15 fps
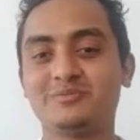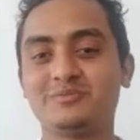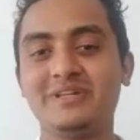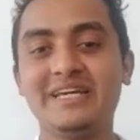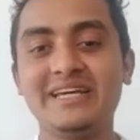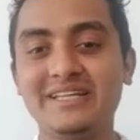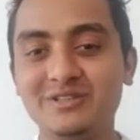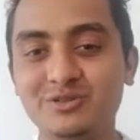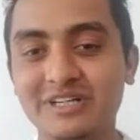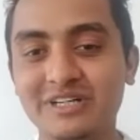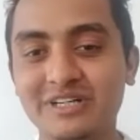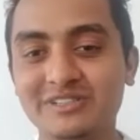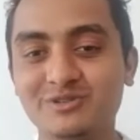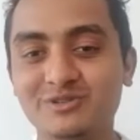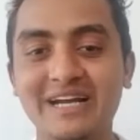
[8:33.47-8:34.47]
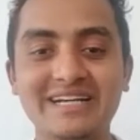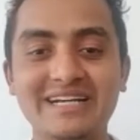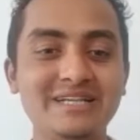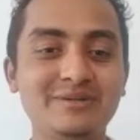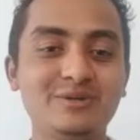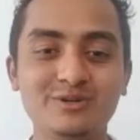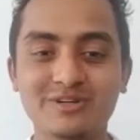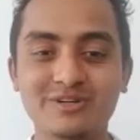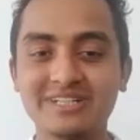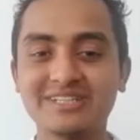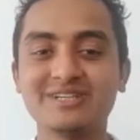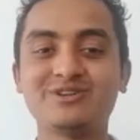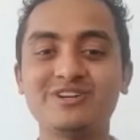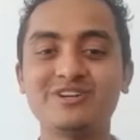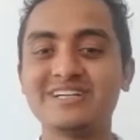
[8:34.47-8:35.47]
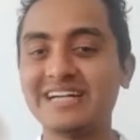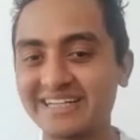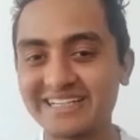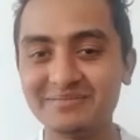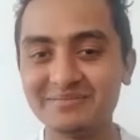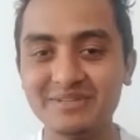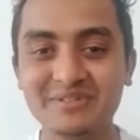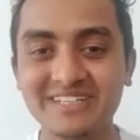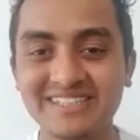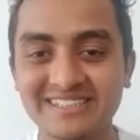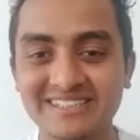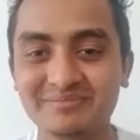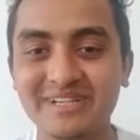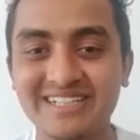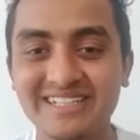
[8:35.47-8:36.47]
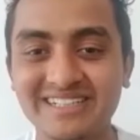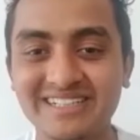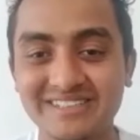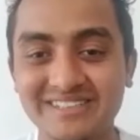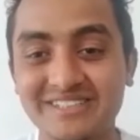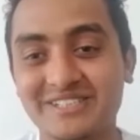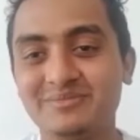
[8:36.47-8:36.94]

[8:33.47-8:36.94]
play in Goa so badly would look at the contract and maybe make a decision,